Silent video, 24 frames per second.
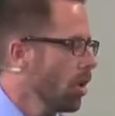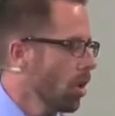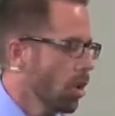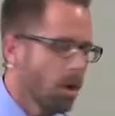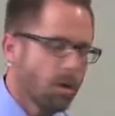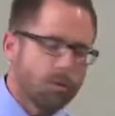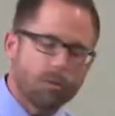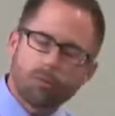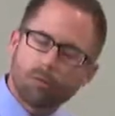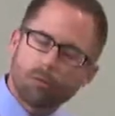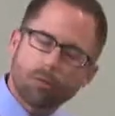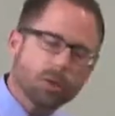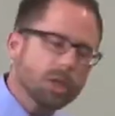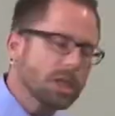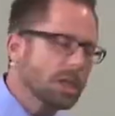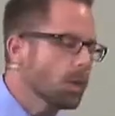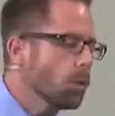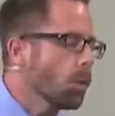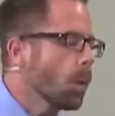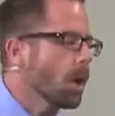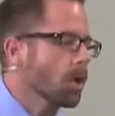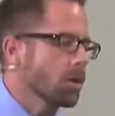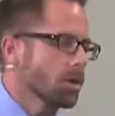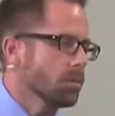are freely
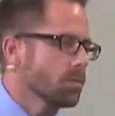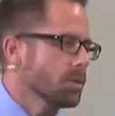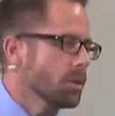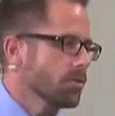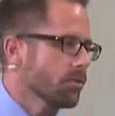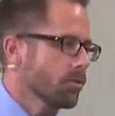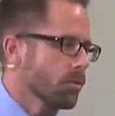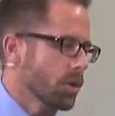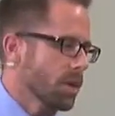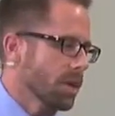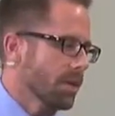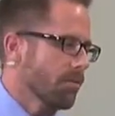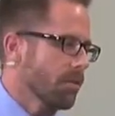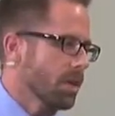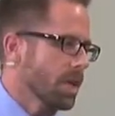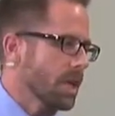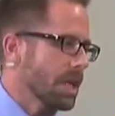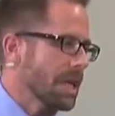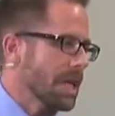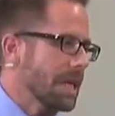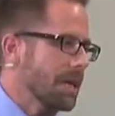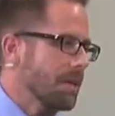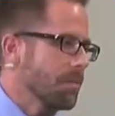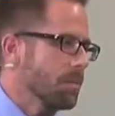welcomed and forgiven
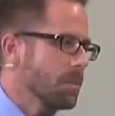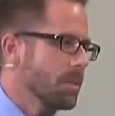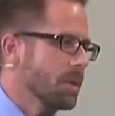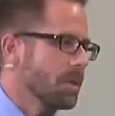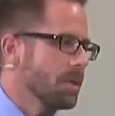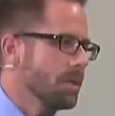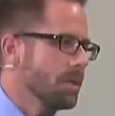in him.